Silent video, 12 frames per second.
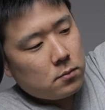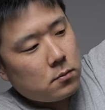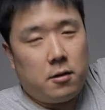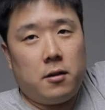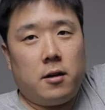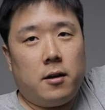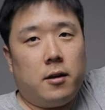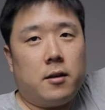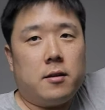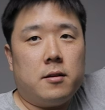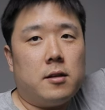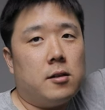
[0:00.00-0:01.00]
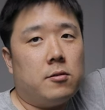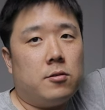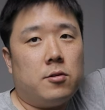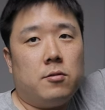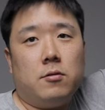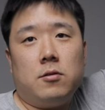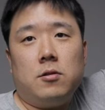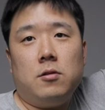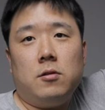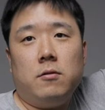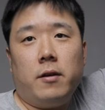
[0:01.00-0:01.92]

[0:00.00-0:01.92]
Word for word: Unlike Nano two oh two,